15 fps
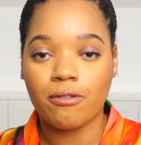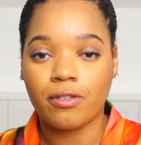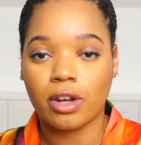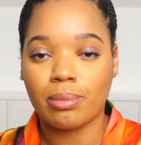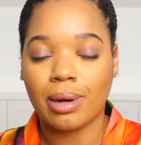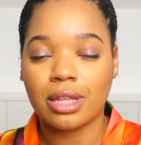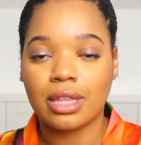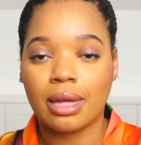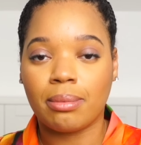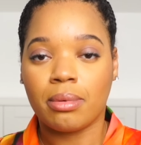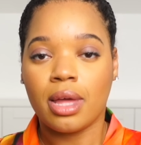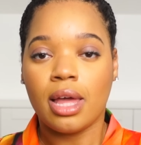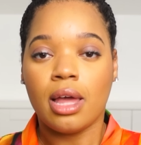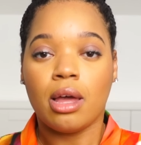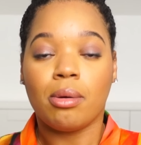I feel about them.
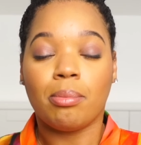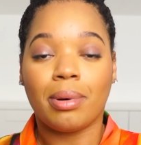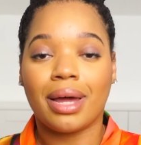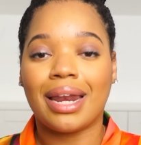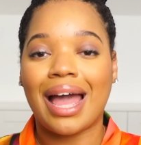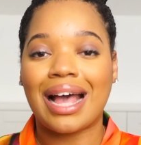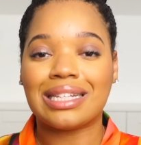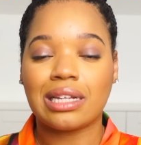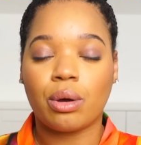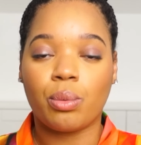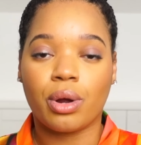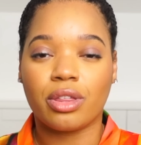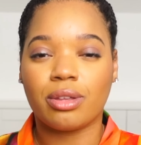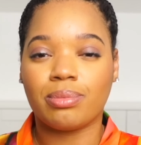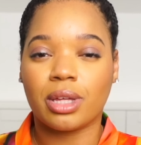But as I
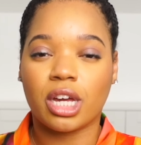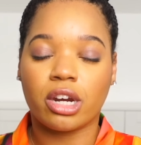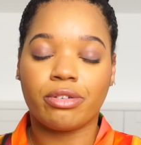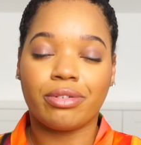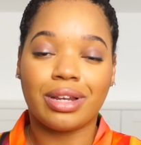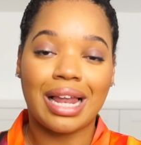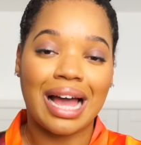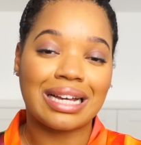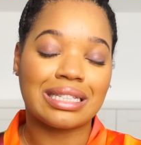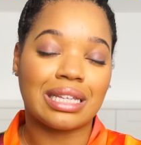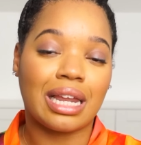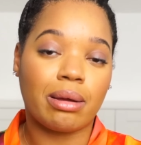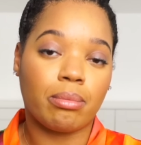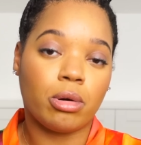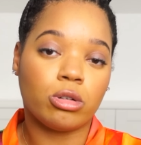wear them, they're gonna relax and
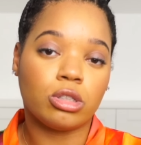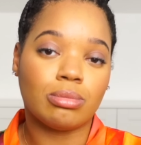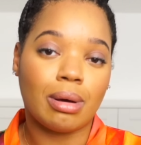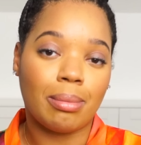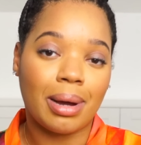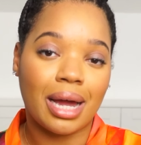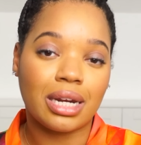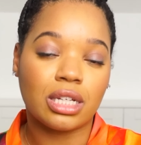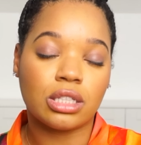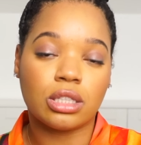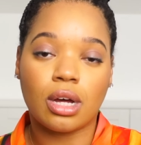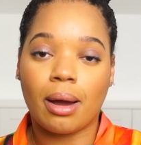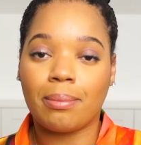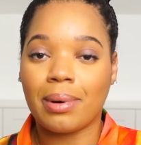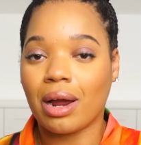like mold to my body,
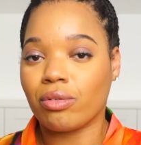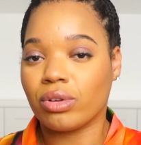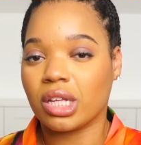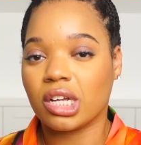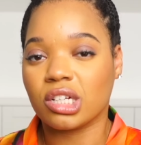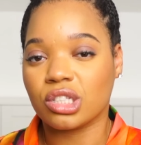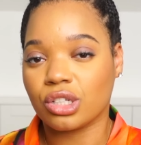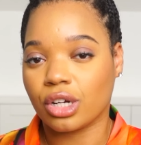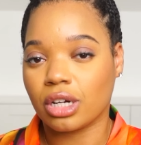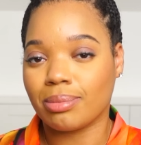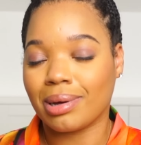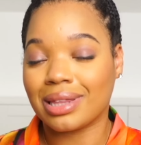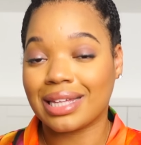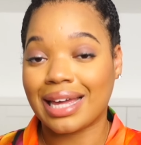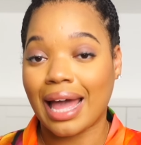so I'm not really concerned
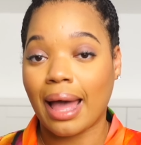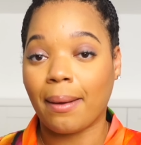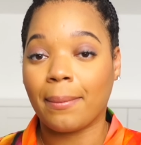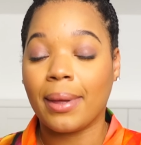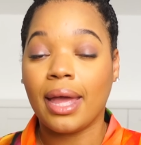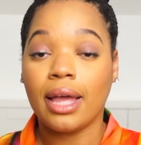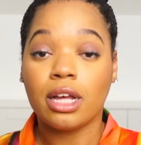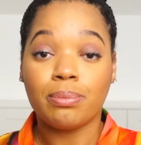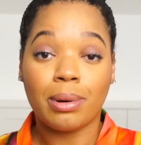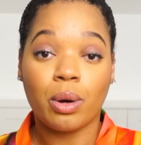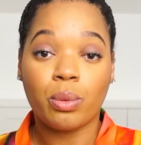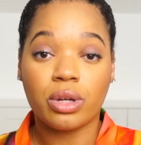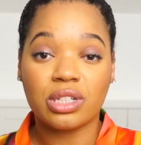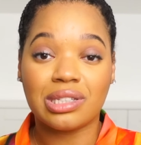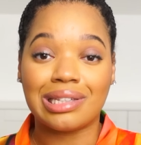about the gap.
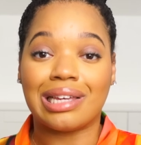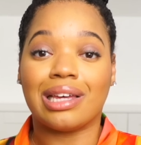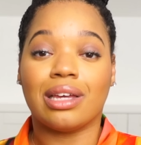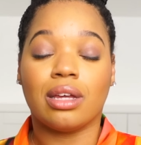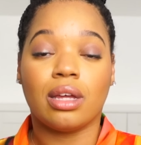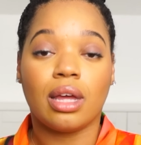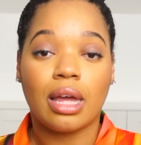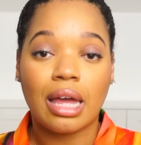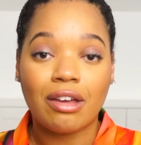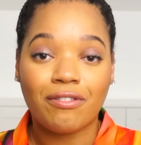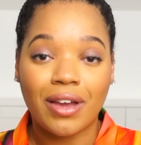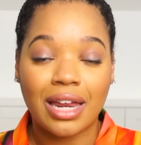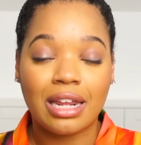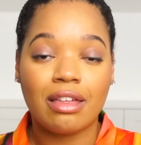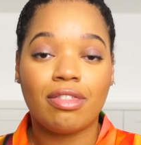But we'll see. If
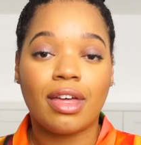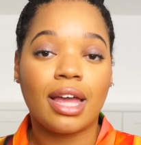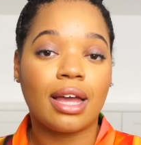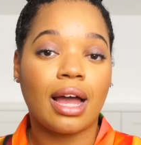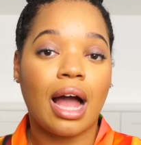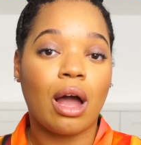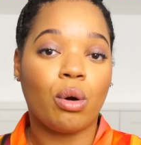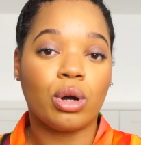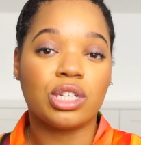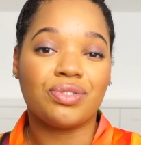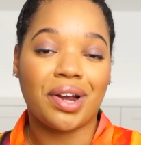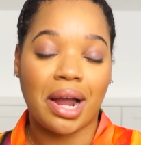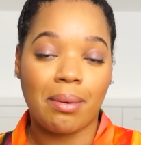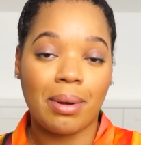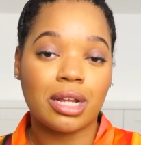anything, I always
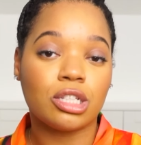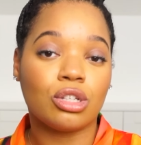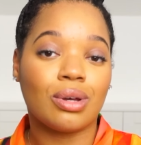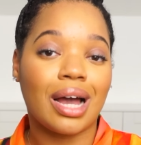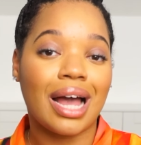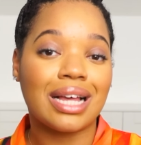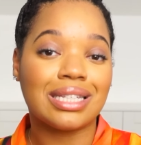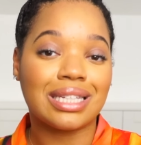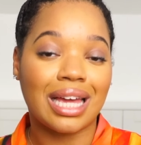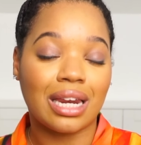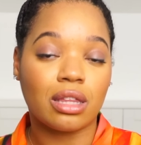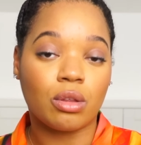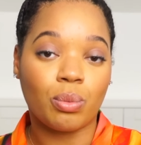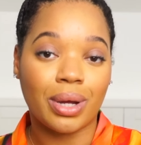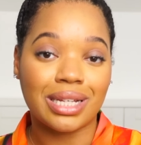recommend to you guys
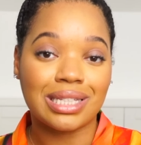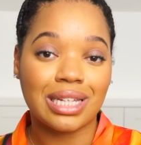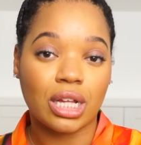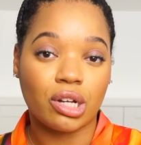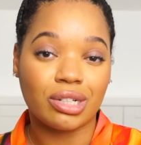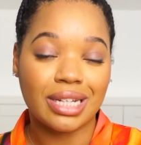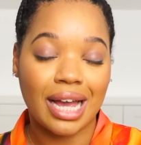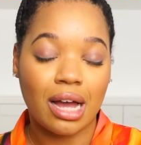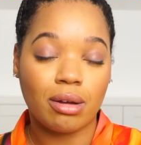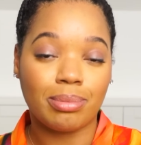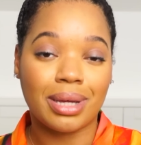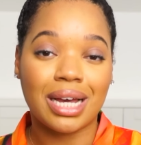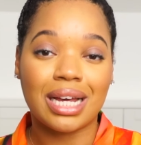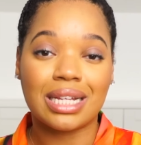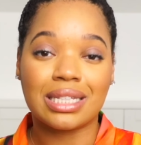getting the waist tailored down,
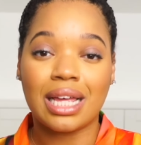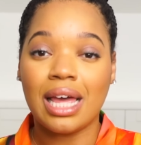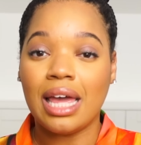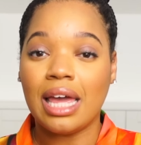because